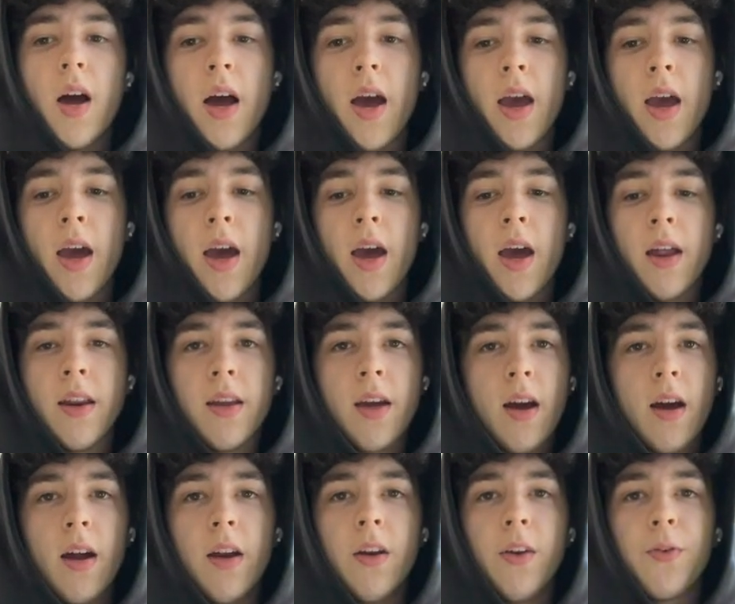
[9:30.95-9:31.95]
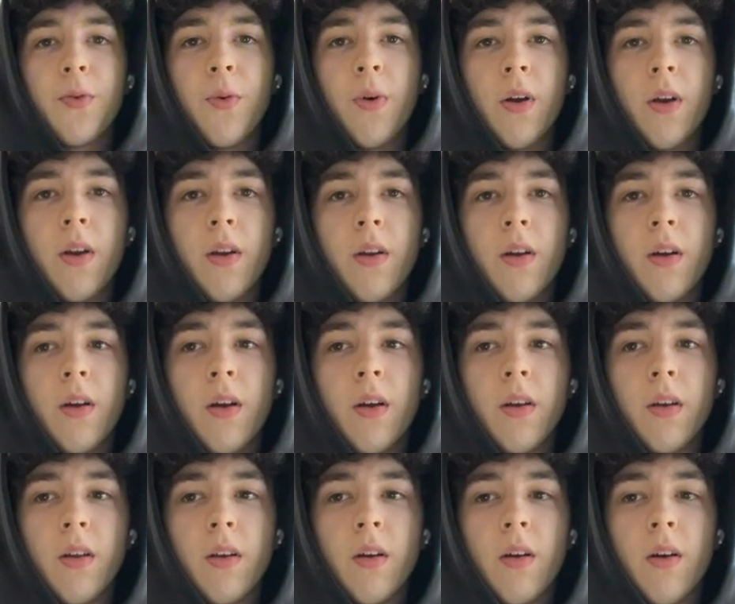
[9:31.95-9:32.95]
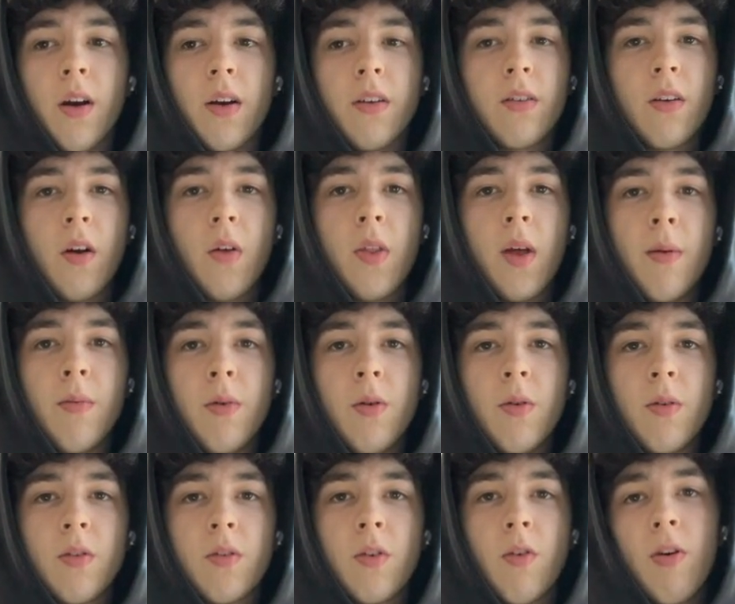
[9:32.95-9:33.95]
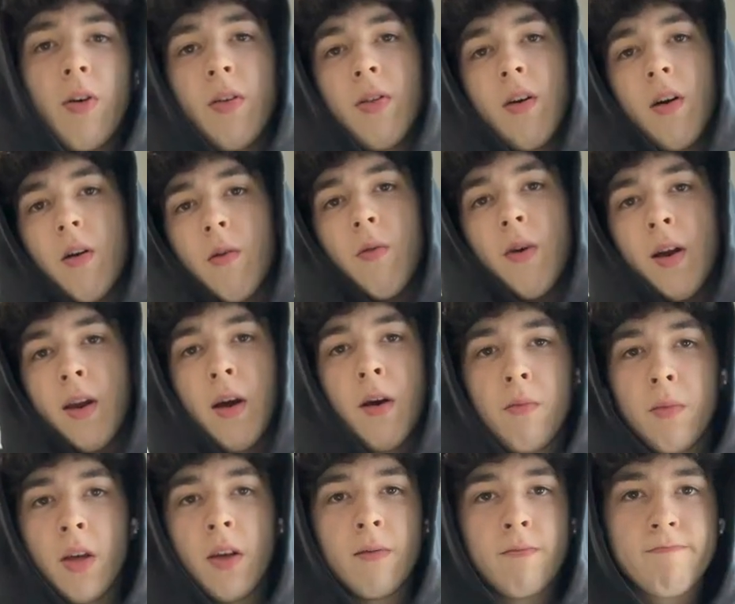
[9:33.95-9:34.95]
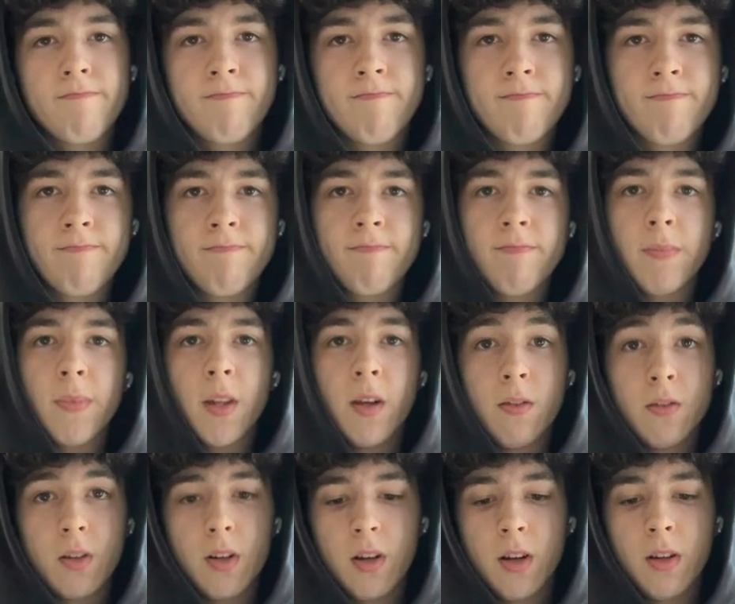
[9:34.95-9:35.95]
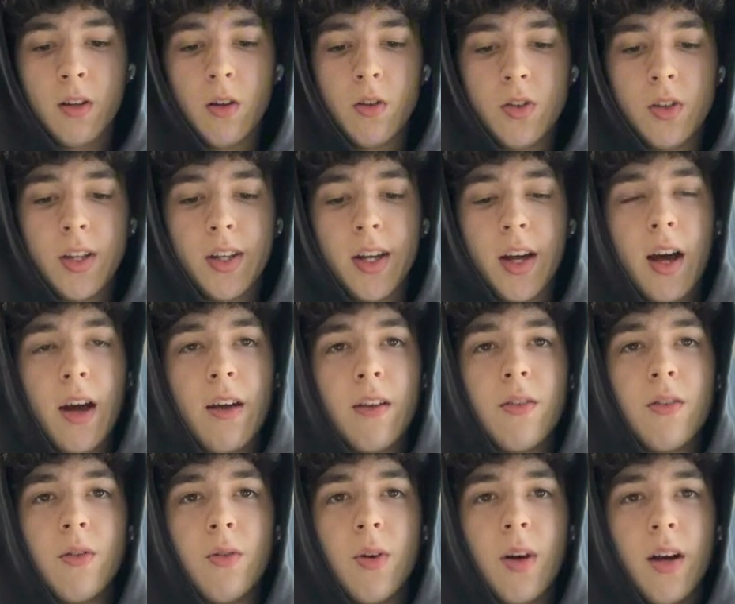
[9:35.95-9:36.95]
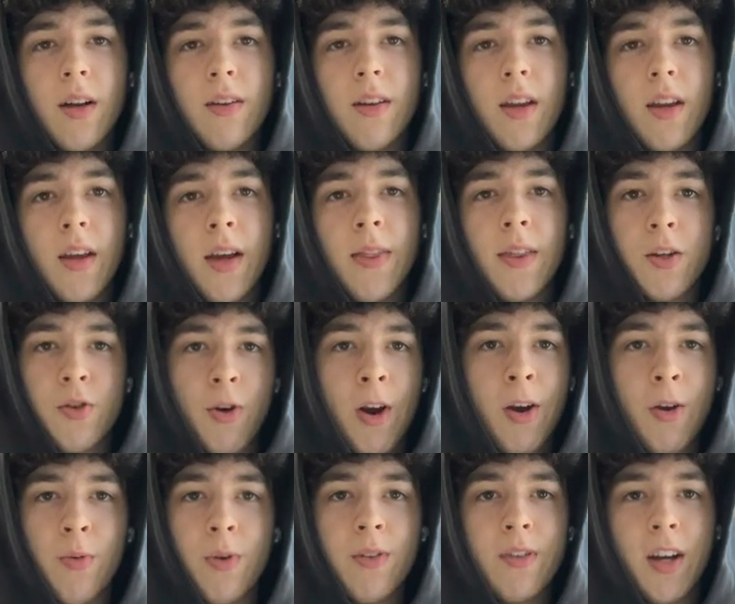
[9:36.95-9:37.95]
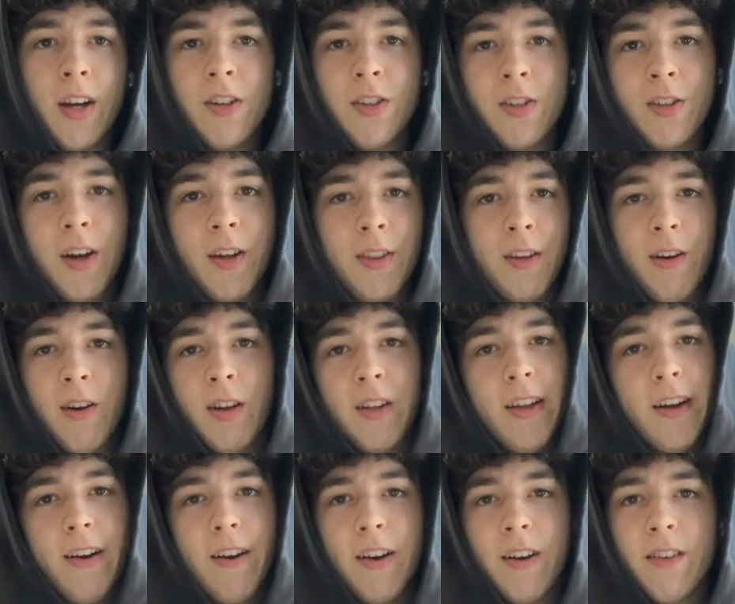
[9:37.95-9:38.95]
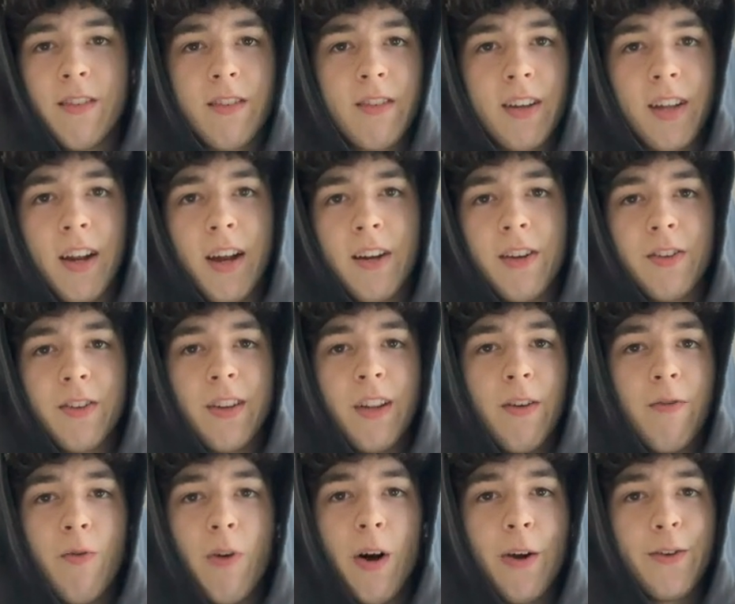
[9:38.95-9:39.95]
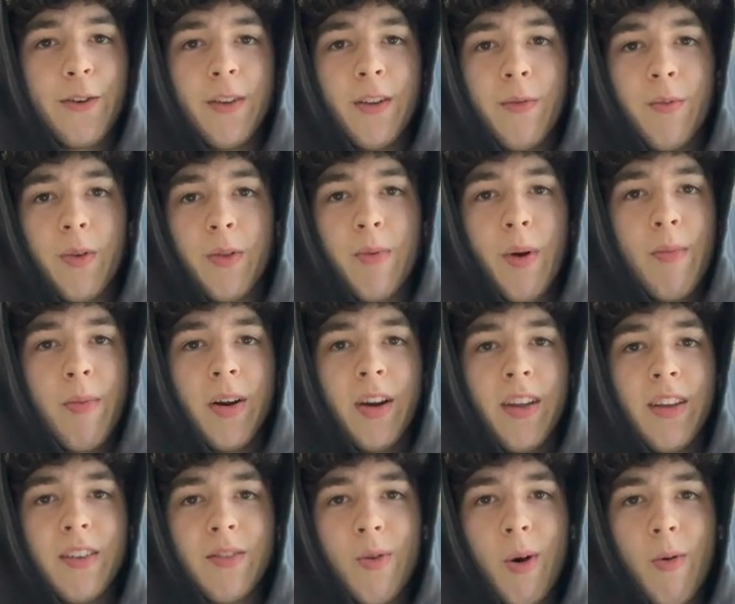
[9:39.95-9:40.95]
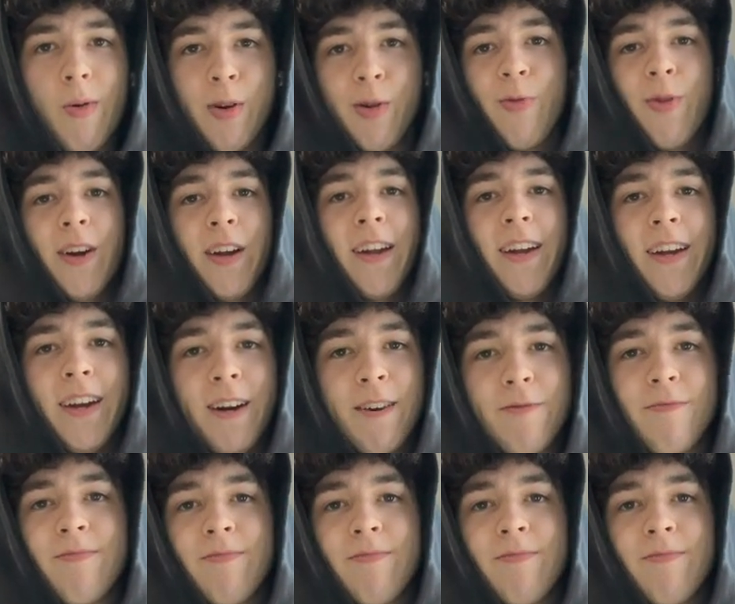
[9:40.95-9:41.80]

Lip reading: And yeah, I just wanted to, you know, I saw them do it, so I thought, why not me? Those are the guys who did it. And the Trent Twins, I just thought they're hilarious, and I just love watching them with my buddies while we're working out.